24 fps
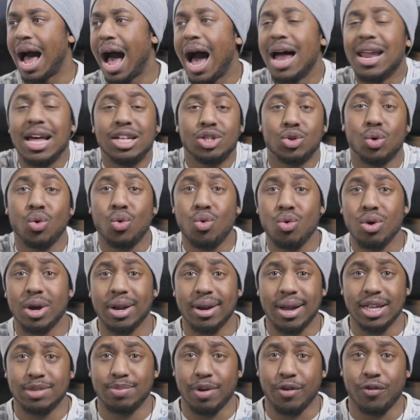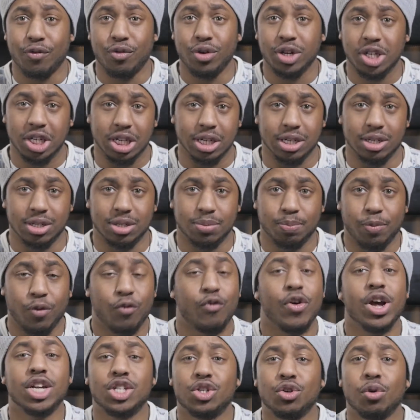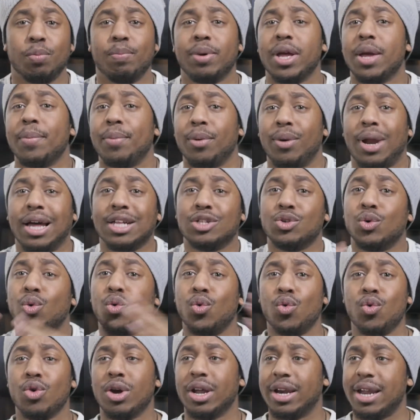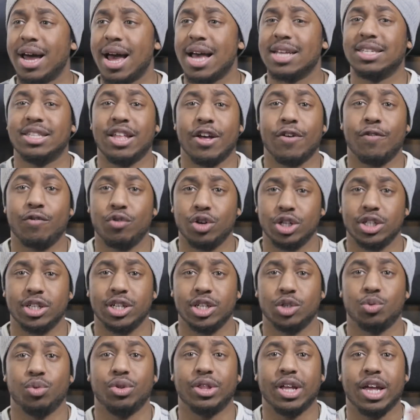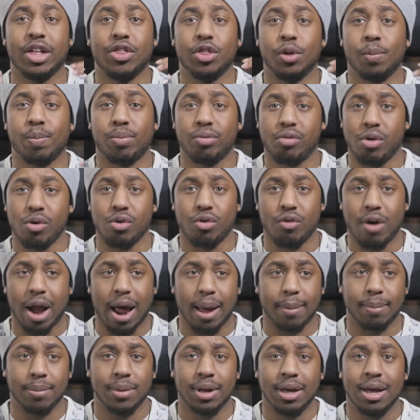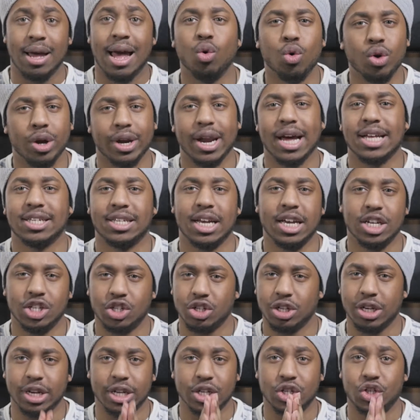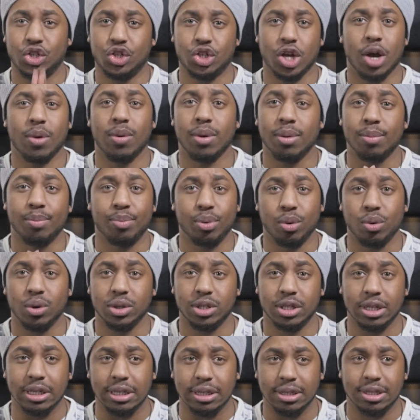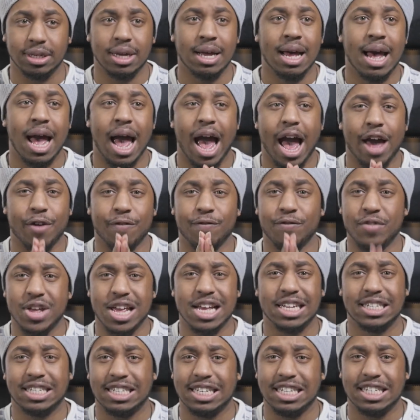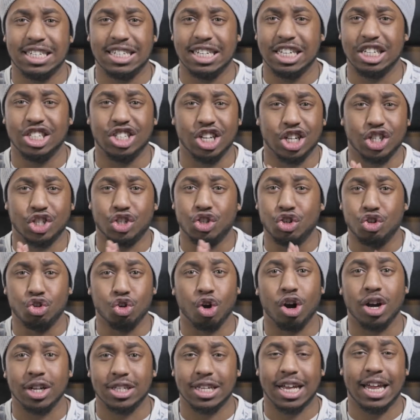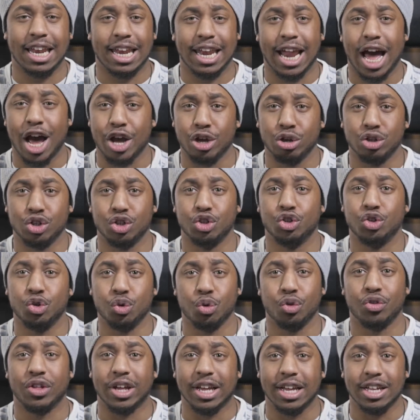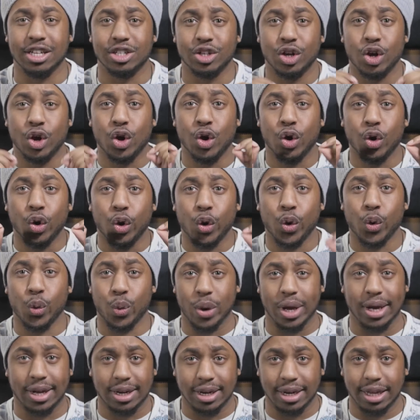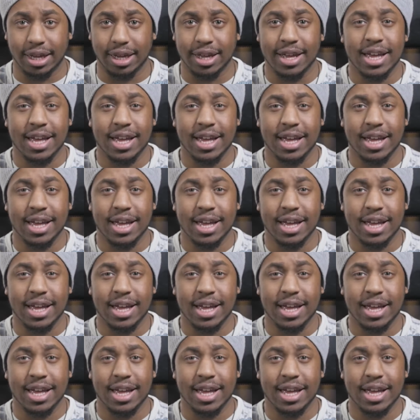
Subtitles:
I like to organize my footage. Professional people like to organize their footage within the program. Organization is so important, and VSDC does not allow you to do things quickly.